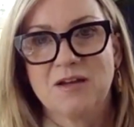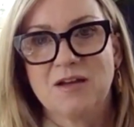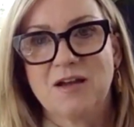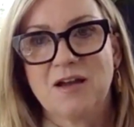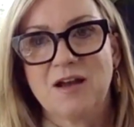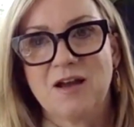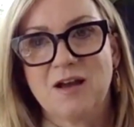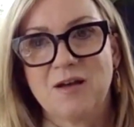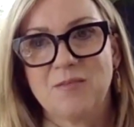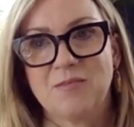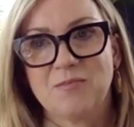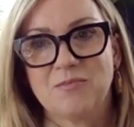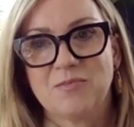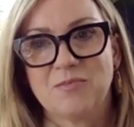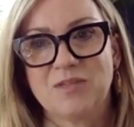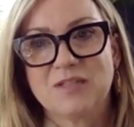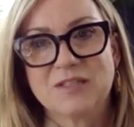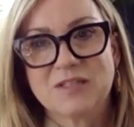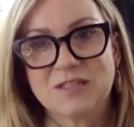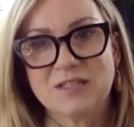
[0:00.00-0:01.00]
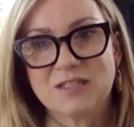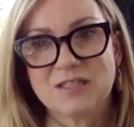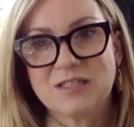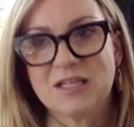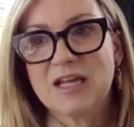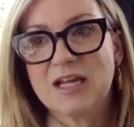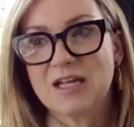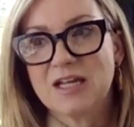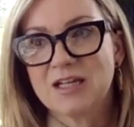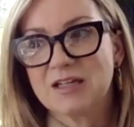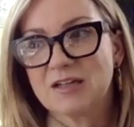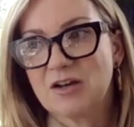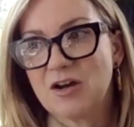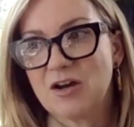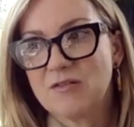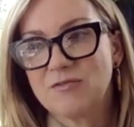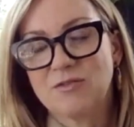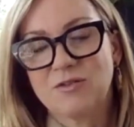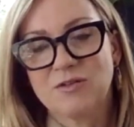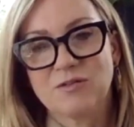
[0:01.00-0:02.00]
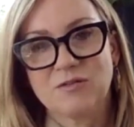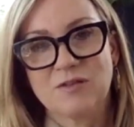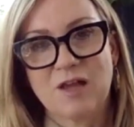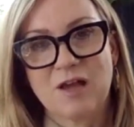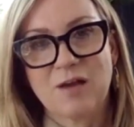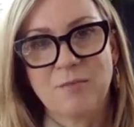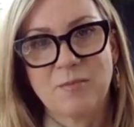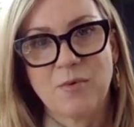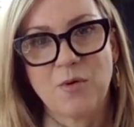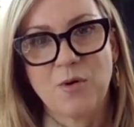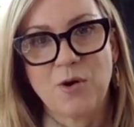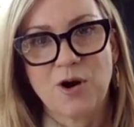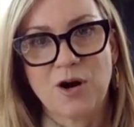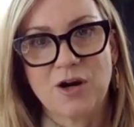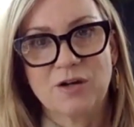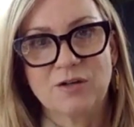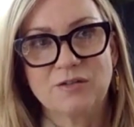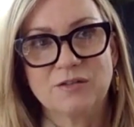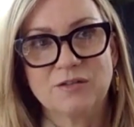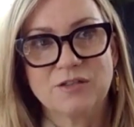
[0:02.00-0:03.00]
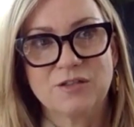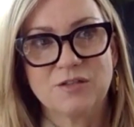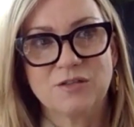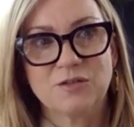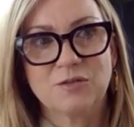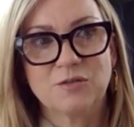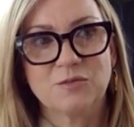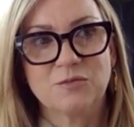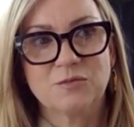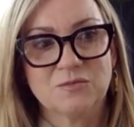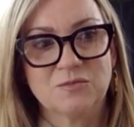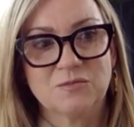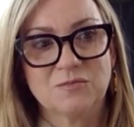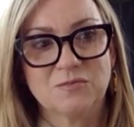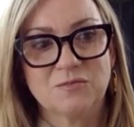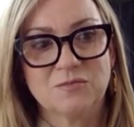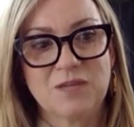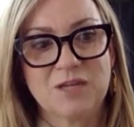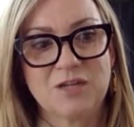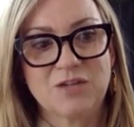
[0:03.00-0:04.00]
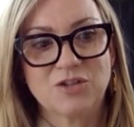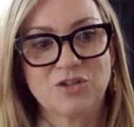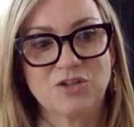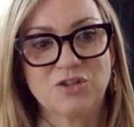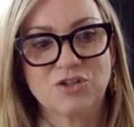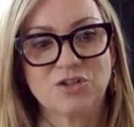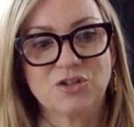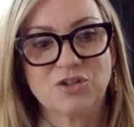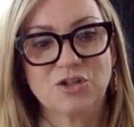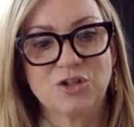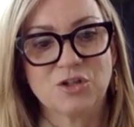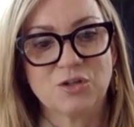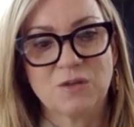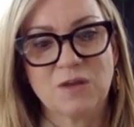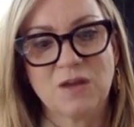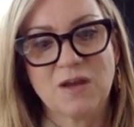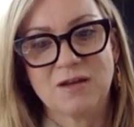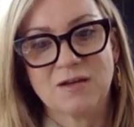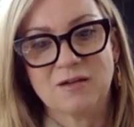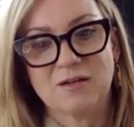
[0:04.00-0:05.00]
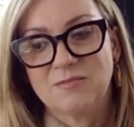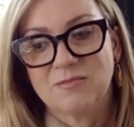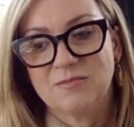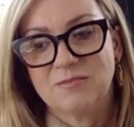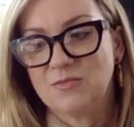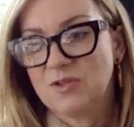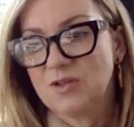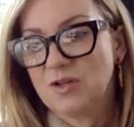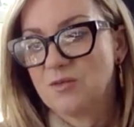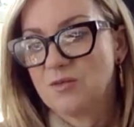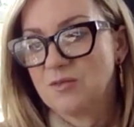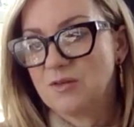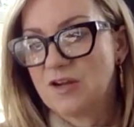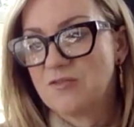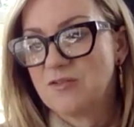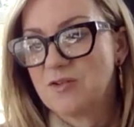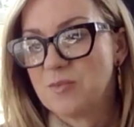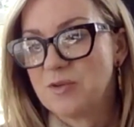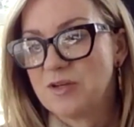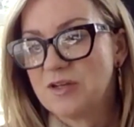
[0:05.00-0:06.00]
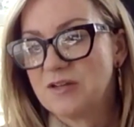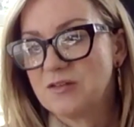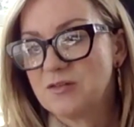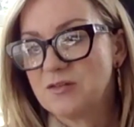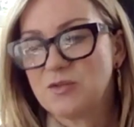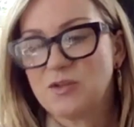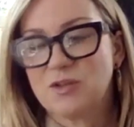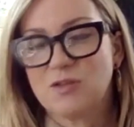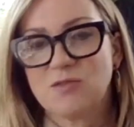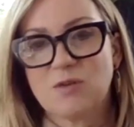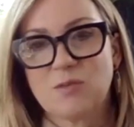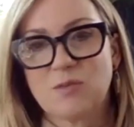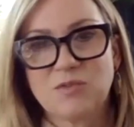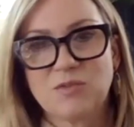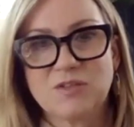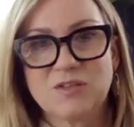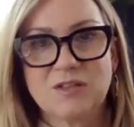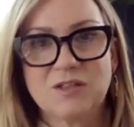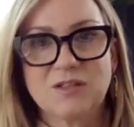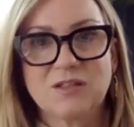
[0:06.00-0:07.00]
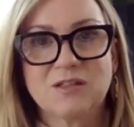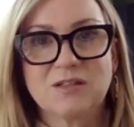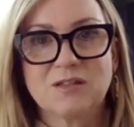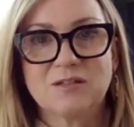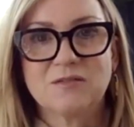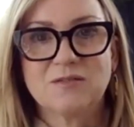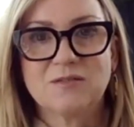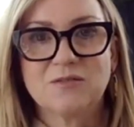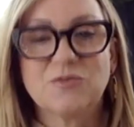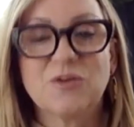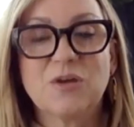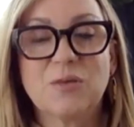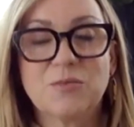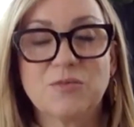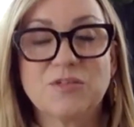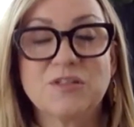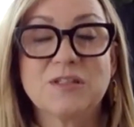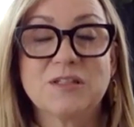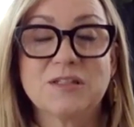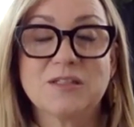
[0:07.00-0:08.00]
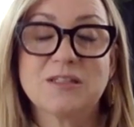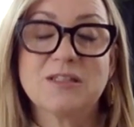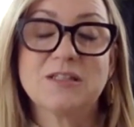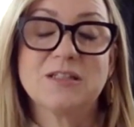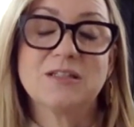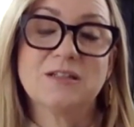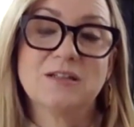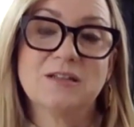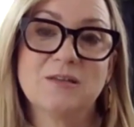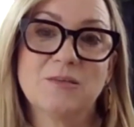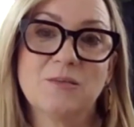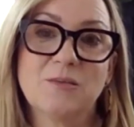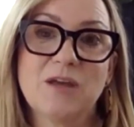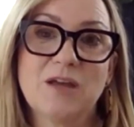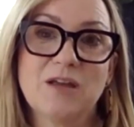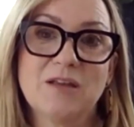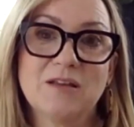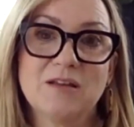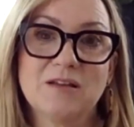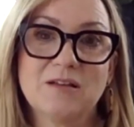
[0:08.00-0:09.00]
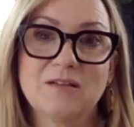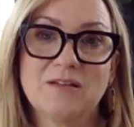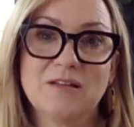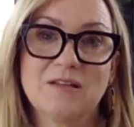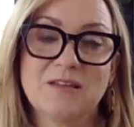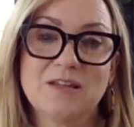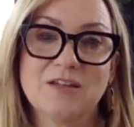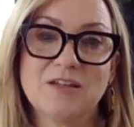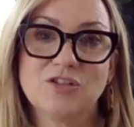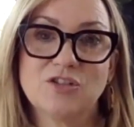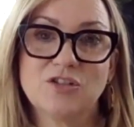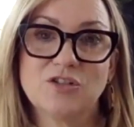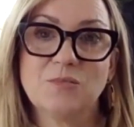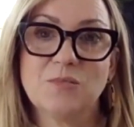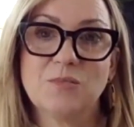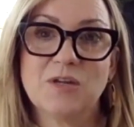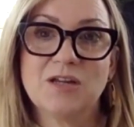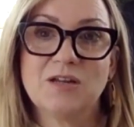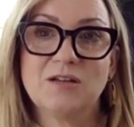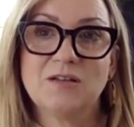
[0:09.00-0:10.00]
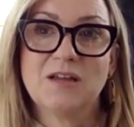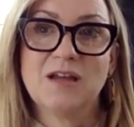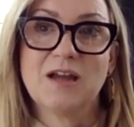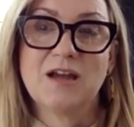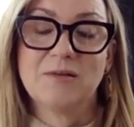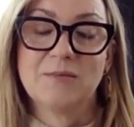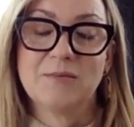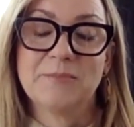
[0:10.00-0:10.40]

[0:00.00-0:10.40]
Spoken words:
But it's going to take an awful lot more to make sure that, everybody is really represented in the way that they should be. Yeah.